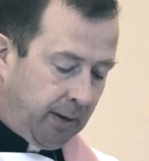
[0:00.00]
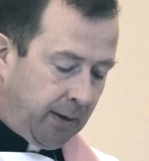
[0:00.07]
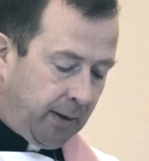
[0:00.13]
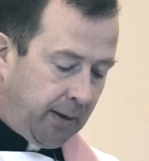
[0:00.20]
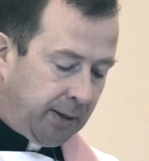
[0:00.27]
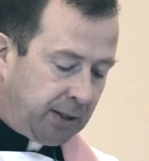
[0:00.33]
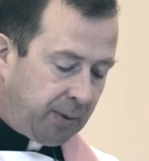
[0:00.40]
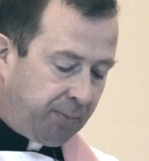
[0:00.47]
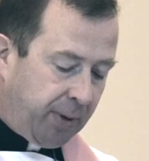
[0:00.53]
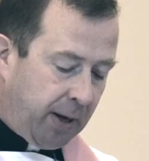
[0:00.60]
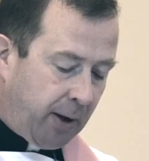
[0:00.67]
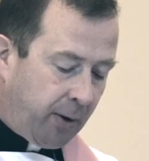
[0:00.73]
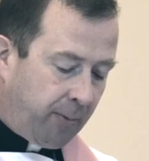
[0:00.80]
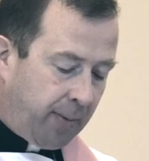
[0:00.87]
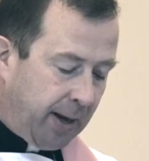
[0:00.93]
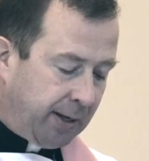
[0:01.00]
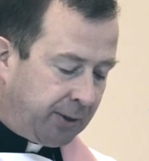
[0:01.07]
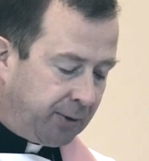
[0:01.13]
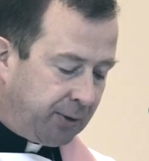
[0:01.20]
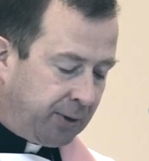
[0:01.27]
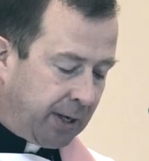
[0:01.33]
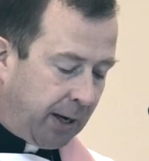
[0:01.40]
And as the piano
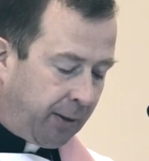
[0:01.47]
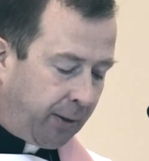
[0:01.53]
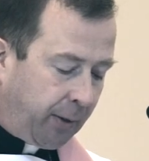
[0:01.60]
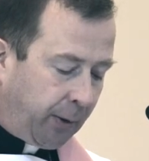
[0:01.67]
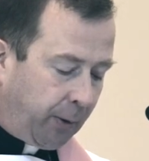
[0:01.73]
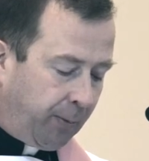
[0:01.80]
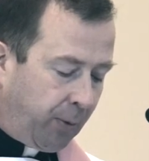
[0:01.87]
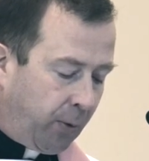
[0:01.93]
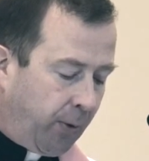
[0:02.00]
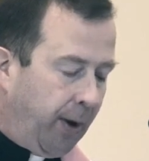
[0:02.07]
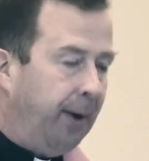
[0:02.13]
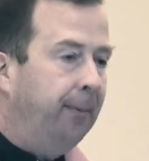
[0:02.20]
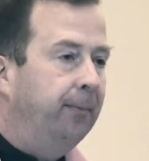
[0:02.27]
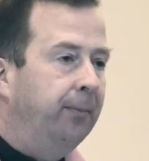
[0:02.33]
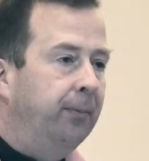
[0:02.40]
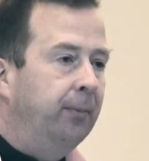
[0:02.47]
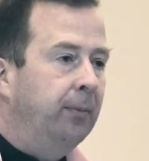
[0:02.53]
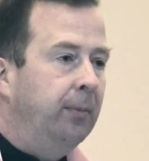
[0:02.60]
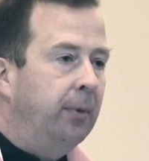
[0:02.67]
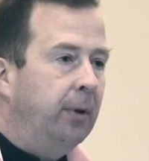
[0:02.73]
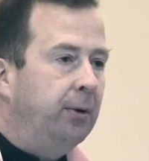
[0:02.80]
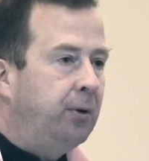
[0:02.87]
master said to the little boy,
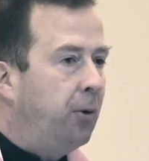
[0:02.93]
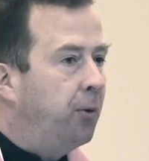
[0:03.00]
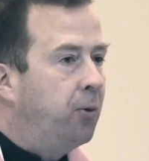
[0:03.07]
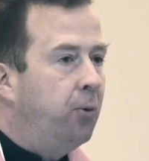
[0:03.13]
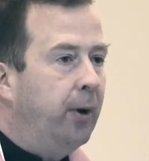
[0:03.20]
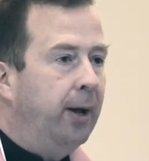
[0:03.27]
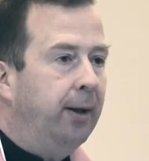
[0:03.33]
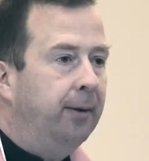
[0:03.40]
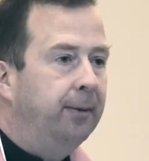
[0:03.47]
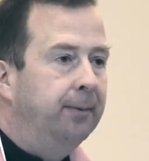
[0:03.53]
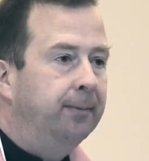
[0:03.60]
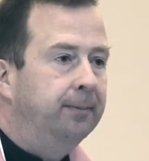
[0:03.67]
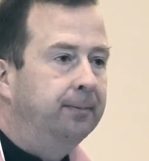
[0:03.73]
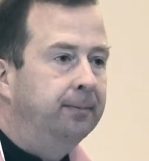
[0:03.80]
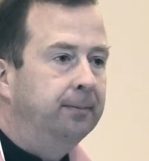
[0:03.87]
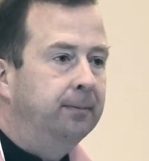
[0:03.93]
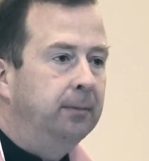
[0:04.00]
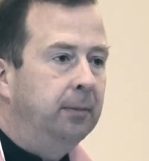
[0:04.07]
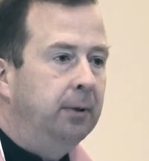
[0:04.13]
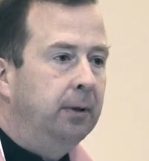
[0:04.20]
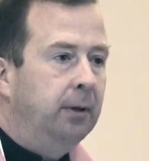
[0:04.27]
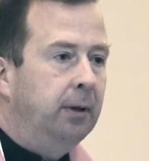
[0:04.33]
"Don't quit,
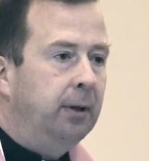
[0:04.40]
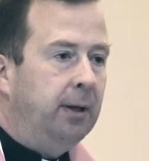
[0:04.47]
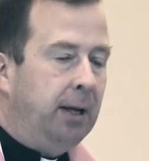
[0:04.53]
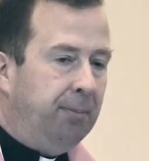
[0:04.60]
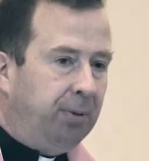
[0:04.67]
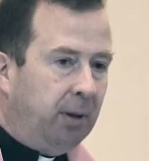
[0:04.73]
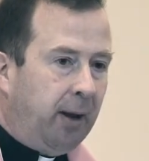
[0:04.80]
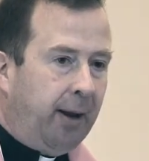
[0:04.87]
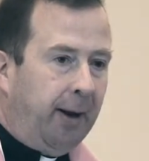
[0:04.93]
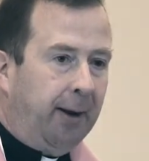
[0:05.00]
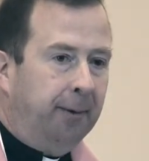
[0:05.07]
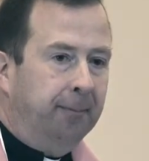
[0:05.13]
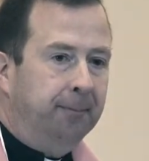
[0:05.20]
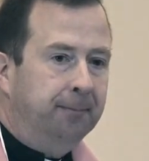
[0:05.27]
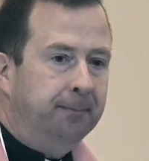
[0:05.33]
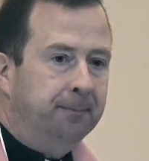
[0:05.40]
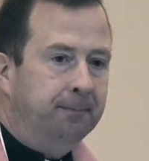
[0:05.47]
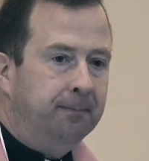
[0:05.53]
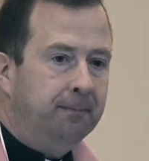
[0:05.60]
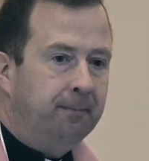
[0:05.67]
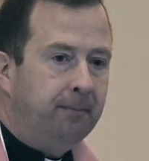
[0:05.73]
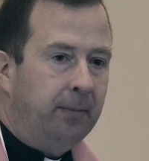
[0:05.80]
keep playing."
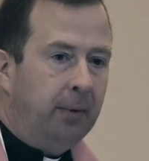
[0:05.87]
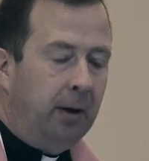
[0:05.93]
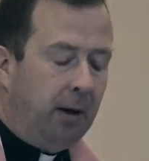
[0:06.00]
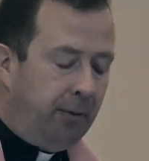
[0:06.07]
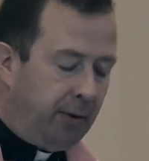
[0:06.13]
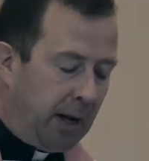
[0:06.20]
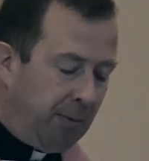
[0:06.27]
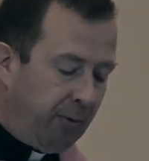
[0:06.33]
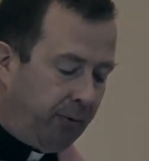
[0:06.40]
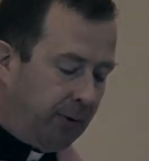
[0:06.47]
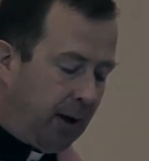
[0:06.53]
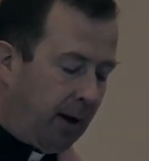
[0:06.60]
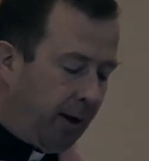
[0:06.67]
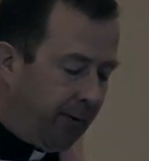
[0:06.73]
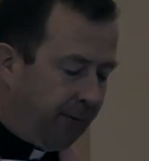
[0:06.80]
In the name of God,